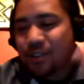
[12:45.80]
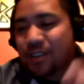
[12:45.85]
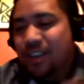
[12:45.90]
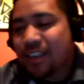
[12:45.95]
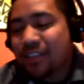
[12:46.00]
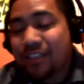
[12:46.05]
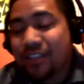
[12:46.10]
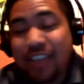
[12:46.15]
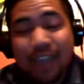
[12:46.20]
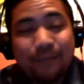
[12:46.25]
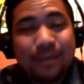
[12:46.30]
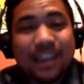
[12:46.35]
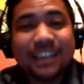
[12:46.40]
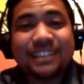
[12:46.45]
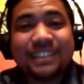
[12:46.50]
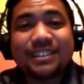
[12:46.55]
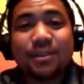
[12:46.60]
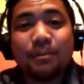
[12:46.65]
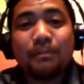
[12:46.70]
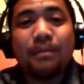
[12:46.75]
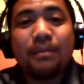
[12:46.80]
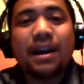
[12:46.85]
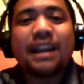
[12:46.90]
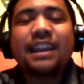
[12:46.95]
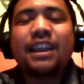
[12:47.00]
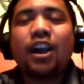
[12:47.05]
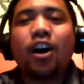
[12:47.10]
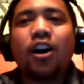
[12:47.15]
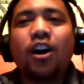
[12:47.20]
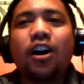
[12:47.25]
that makes money
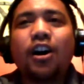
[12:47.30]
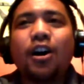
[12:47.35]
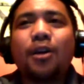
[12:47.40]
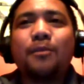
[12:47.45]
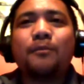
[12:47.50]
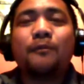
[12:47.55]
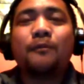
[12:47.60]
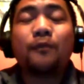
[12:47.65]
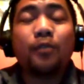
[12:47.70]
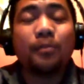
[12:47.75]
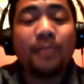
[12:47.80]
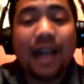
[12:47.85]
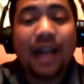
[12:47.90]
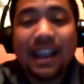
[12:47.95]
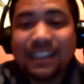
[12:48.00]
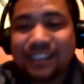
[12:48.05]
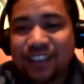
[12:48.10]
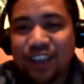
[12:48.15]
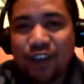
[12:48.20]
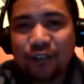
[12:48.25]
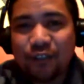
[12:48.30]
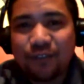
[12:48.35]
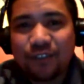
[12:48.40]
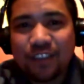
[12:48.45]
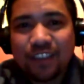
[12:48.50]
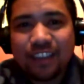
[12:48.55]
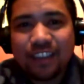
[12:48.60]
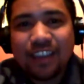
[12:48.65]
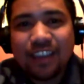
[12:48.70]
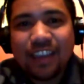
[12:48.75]
for myself
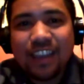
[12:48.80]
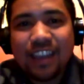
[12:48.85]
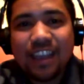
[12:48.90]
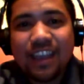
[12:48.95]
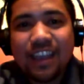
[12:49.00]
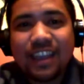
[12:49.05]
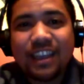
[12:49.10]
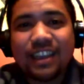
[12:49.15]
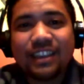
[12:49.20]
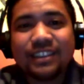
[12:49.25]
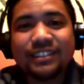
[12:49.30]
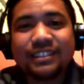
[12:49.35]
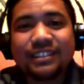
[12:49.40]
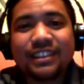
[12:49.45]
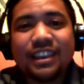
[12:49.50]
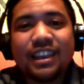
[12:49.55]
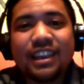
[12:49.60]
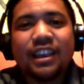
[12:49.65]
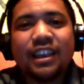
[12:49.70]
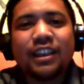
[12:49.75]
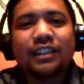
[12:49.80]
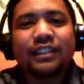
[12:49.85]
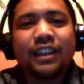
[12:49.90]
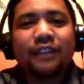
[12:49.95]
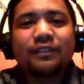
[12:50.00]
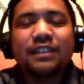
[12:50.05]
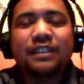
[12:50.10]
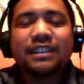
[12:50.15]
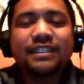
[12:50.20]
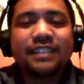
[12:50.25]
is
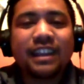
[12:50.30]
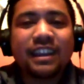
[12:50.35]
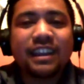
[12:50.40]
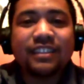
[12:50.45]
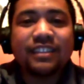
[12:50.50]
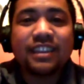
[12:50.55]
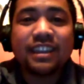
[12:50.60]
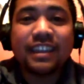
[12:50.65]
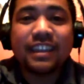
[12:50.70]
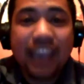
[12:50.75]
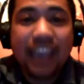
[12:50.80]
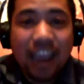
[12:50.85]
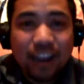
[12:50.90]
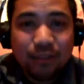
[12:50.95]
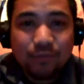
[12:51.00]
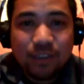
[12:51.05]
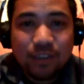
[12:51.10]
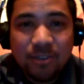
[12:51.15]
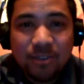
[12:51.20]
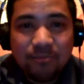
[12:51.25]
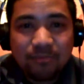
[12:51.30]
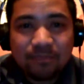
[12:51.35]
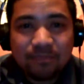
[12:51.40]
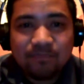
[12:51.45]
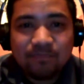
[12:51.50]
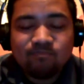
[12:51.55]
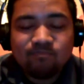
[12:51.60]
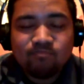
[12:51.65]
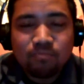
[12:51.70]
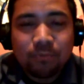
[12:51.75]
definitely studying the academy,
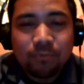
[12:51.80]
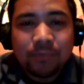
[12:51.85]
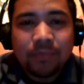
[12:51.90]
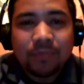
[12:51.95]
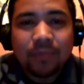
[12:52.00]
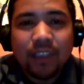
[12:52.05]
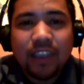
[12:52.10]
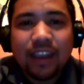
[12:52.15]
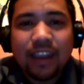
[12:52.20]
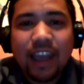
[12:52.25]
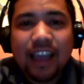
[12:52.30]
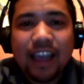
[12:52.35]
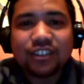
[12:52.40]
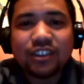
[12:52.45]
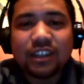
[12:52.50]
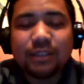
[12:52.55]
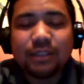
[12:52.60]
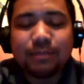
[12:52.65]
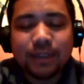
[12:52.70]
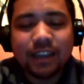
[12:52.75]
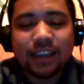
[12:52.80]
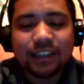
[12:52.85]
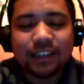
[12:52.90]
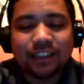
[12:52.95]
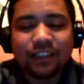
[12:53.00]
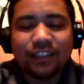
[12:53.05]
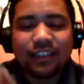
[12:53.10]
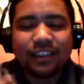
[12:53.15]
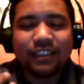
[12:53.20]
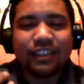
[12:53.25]
and actually because of
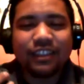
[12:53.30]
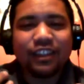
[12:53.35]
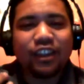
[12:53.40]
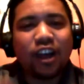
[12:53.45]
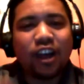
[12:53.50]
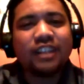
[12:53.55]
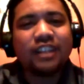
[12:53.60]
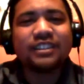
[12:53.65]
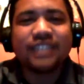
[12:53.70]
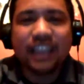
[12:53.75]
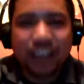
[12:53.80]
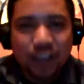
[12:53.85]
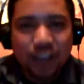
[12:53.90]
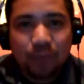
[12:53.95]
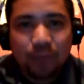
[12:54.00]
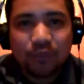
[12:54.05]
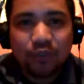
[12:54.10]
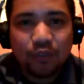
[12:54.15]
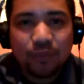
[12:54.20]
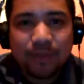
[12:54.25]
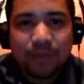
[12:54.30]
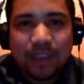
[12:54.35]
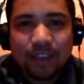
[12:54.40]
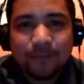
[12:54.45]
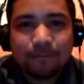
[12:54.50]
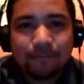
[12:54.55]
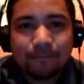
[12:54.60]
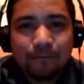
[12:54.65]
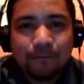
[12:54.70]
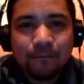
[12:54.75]
the knowledge that comes from it,
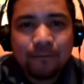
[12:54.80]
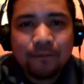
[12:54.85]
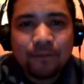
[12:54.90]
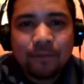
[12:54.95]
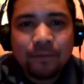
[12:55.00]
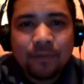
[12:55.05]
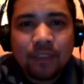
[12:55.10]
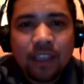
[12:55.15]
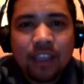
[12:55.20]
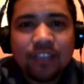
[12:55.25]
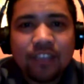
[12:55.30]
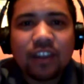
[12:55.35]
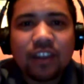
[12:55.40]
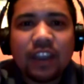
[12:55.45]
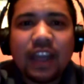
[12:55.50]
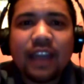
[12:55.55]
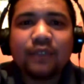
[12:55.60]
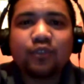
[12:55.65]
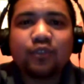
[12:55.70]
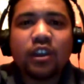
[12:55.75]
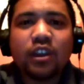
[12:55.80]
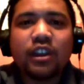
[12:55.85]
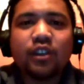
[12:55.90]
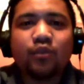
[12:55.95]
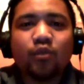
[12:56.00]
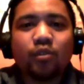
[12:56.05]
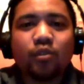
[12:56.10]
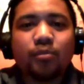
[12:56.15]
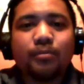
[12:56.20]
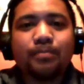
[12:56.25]
and the live trading
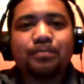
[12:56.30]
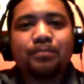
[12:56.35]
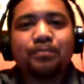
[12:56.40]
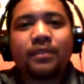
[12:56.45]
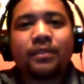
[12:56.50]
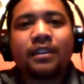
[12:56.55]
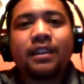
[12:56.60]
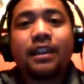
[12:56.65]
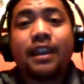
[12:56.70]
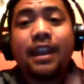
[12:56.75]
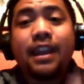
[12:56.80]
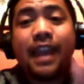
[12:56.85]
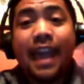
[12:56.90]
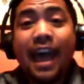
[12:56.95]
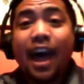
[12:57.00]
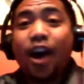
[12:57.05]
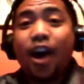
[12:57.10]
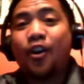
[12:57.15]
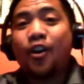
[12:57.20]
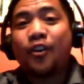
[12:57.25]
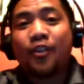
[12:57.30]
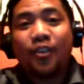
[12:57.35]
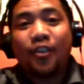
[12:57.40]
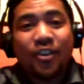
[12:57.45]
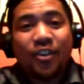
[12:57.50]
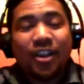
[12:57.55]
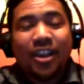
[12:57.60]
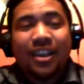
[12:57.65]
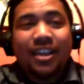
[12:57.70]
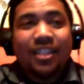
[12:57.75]
room. Now,
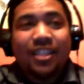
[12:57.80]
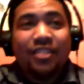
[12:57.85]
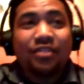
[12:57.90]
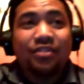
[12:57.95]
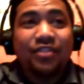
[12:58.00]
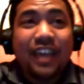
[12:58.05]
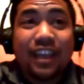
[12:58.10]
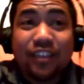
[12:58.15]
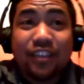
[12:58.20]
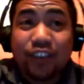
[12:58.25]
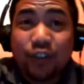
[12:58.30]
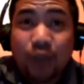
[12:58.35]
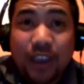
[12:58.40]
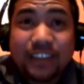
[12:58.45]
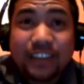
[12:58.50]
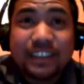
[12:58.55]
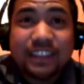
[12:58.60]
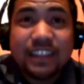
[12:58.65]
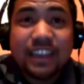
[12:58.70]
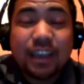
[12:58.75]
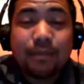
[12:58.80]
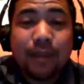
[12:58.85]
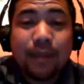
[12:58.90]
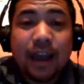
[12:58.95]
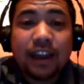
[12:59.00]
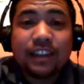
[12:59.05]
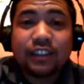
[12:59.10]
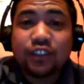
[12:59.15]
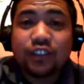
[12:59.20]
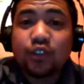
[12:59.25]
the crazy thing about
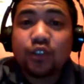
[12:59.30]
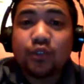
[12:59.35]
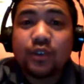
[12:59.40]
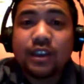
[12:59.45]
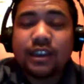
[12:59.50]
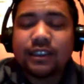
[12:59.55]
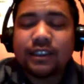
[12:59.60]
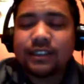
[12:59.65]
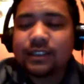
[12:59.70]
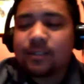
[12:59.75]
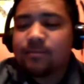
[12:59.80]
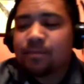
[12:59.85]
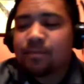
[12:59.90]
it too is